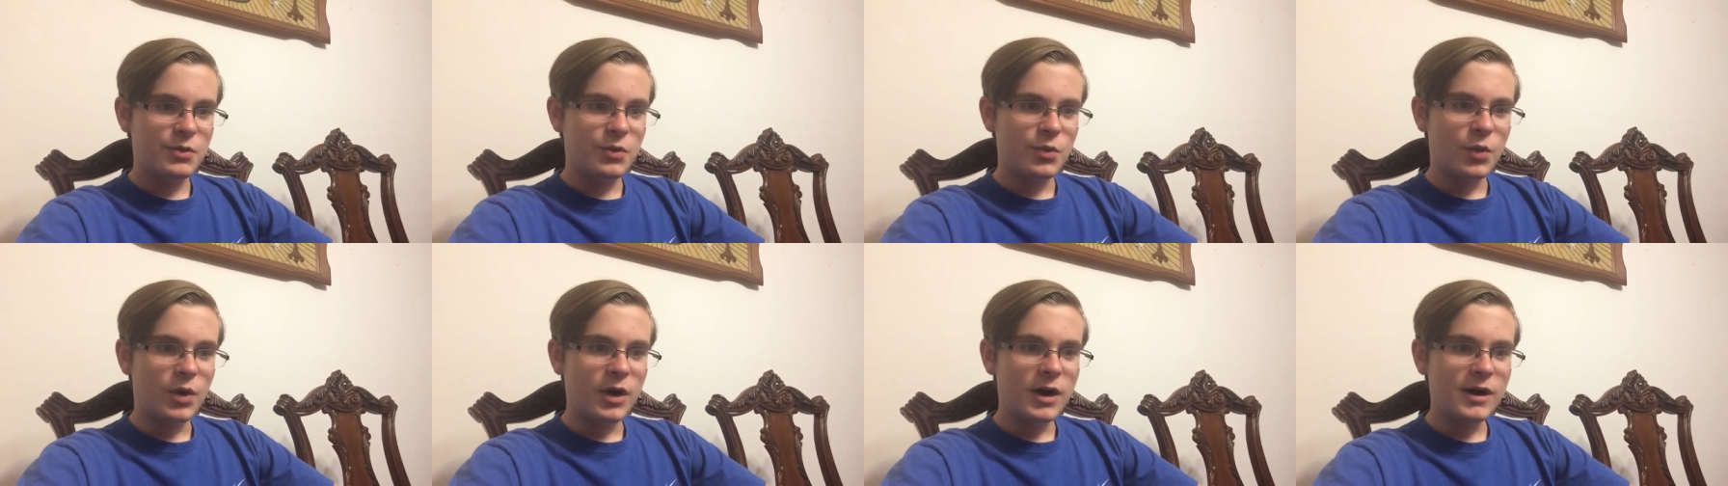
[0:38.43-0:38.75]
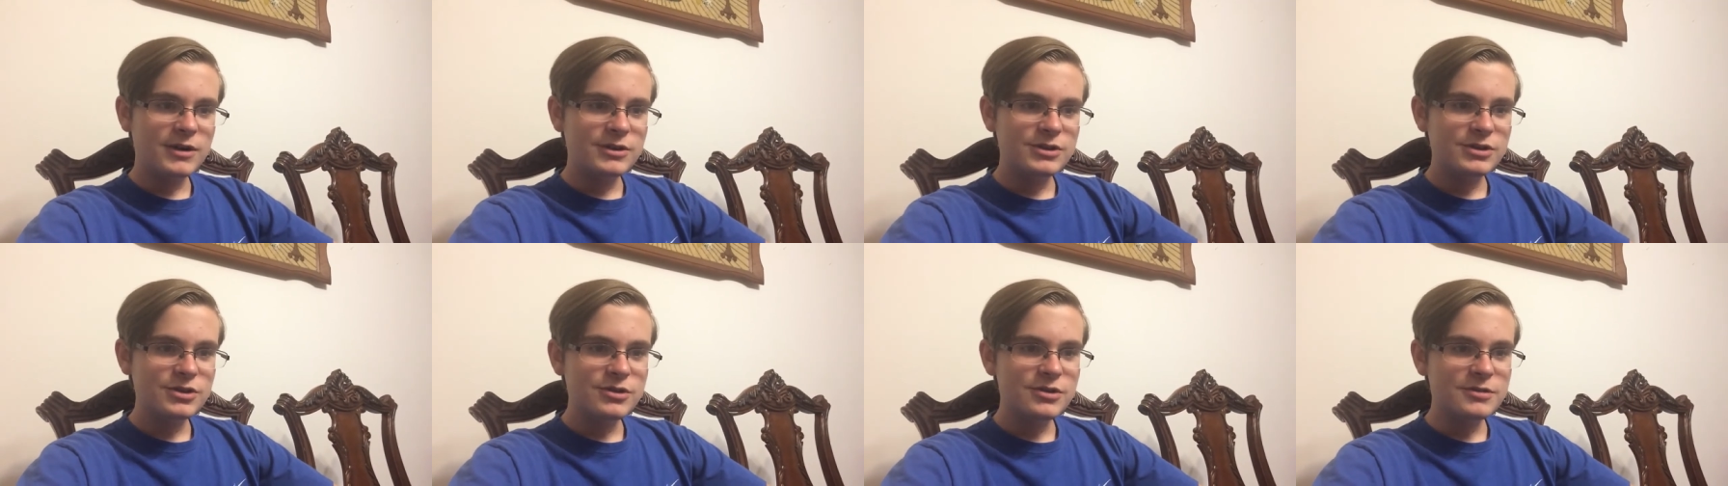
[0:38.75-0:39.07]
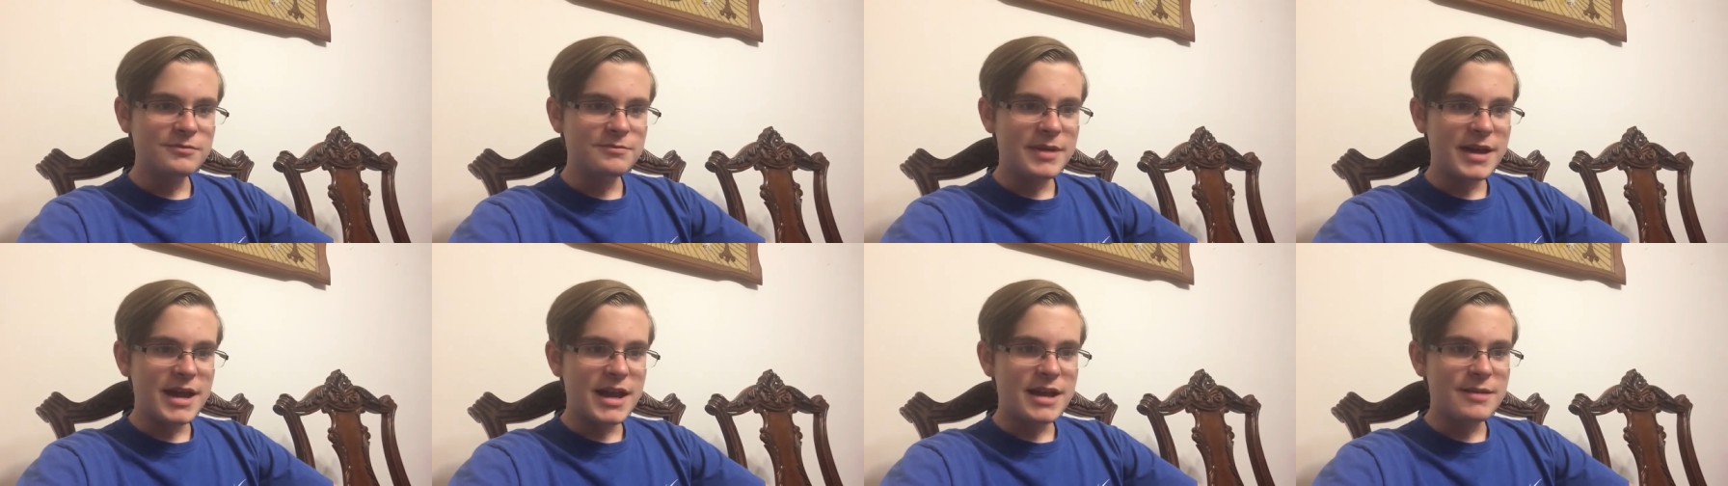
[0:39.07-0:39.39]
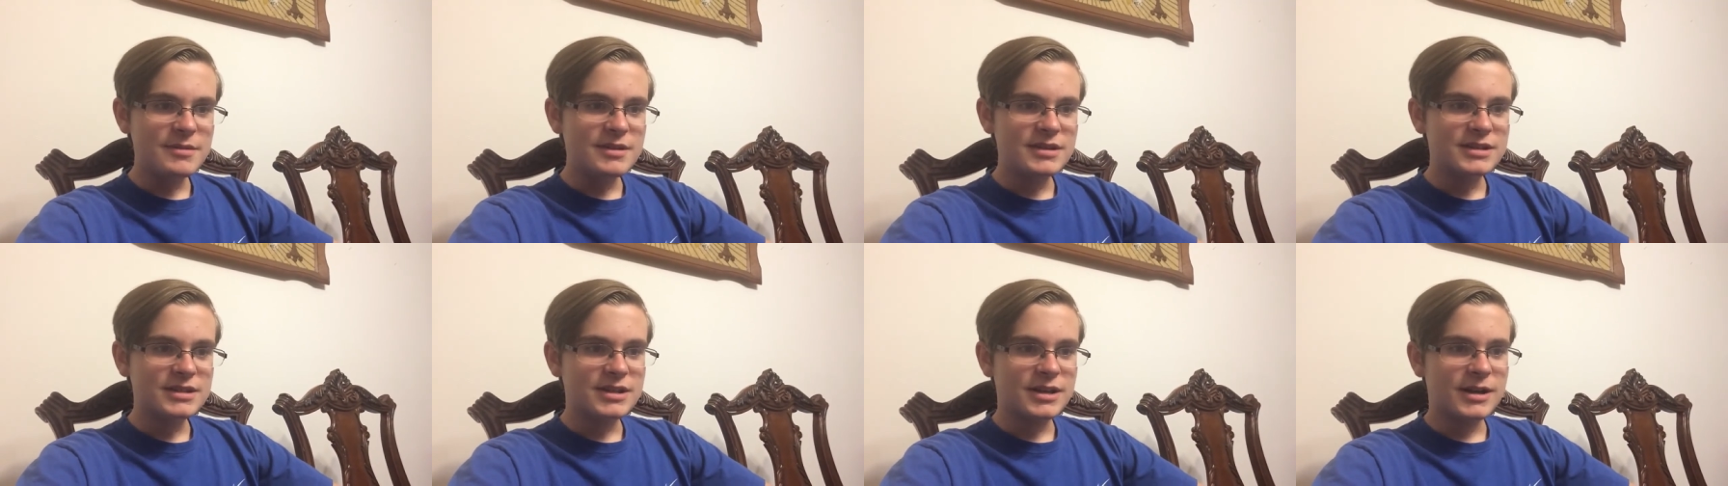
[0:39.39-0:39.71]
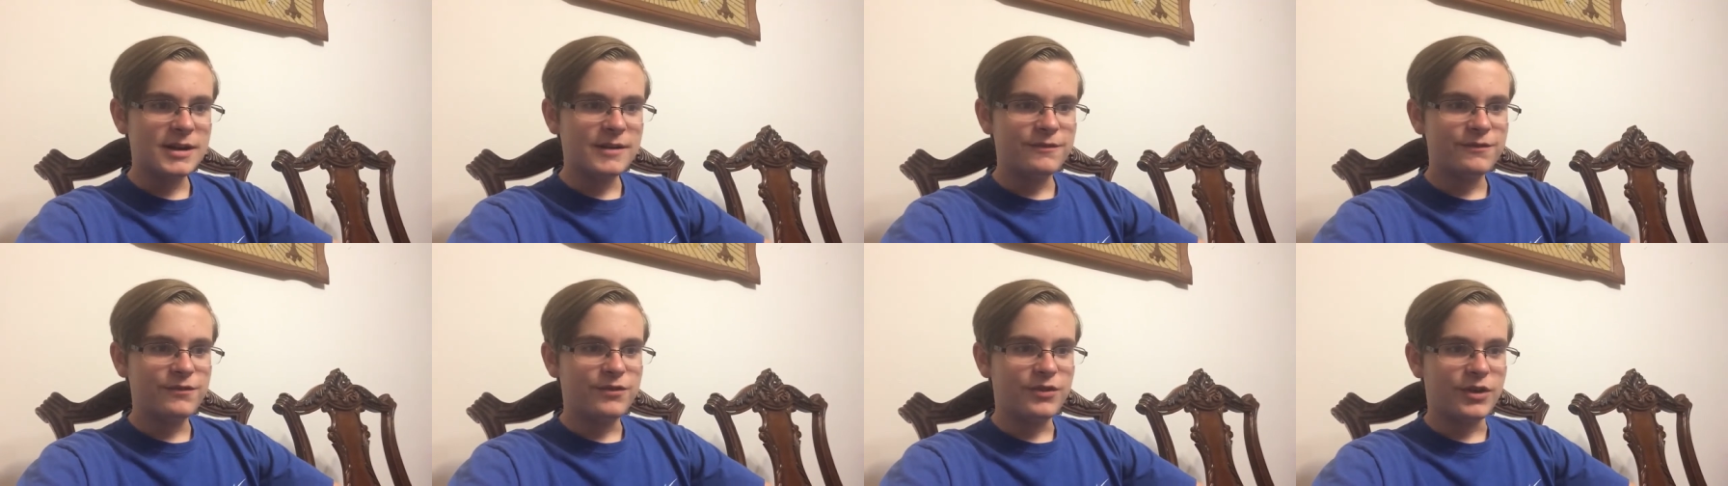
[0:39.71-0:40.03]
Where do babies
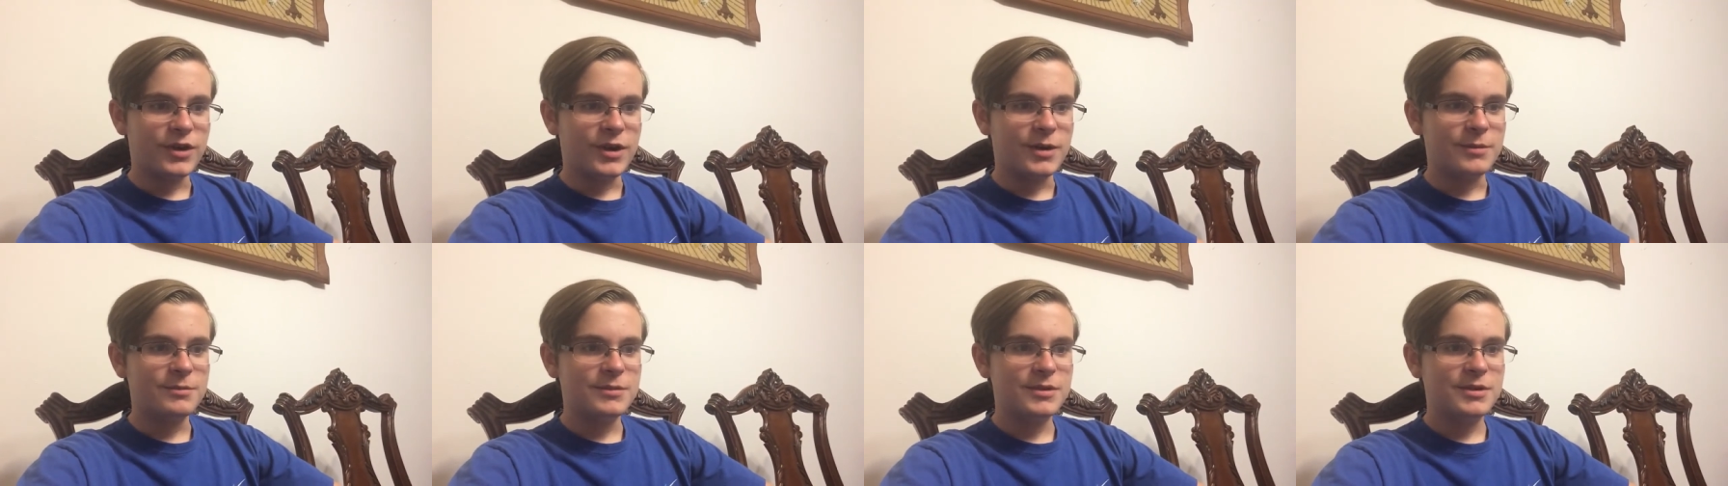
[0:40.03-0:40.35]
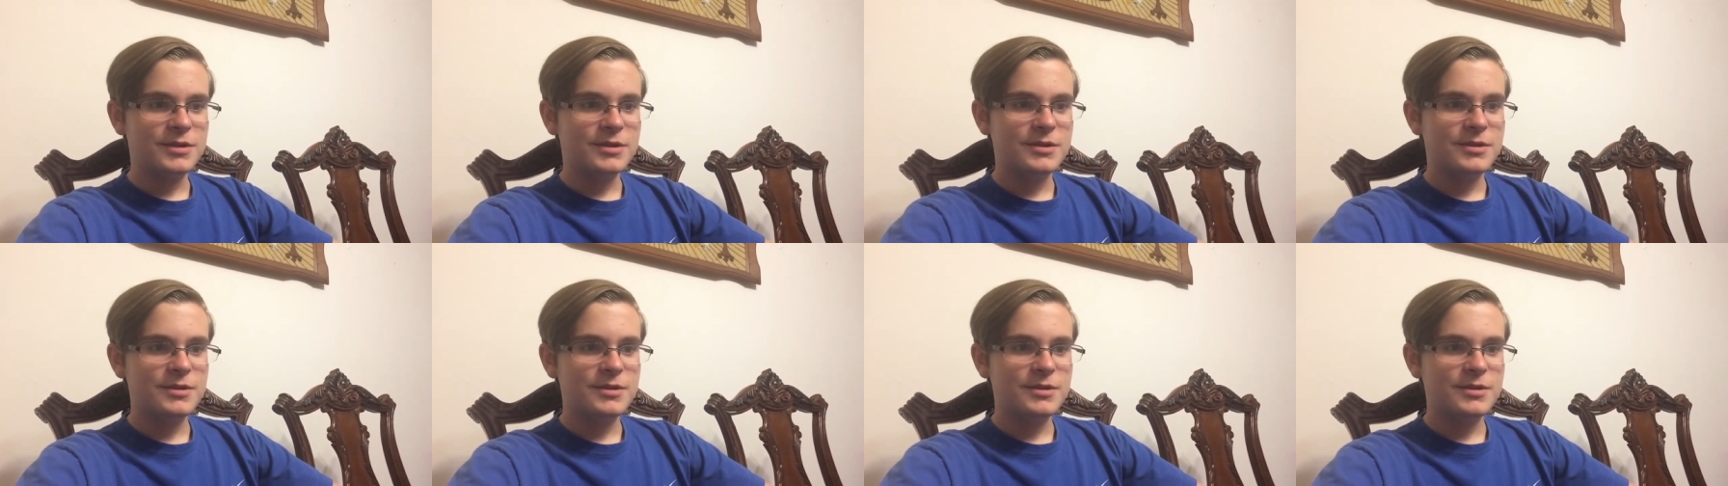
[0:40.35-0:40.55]
come from?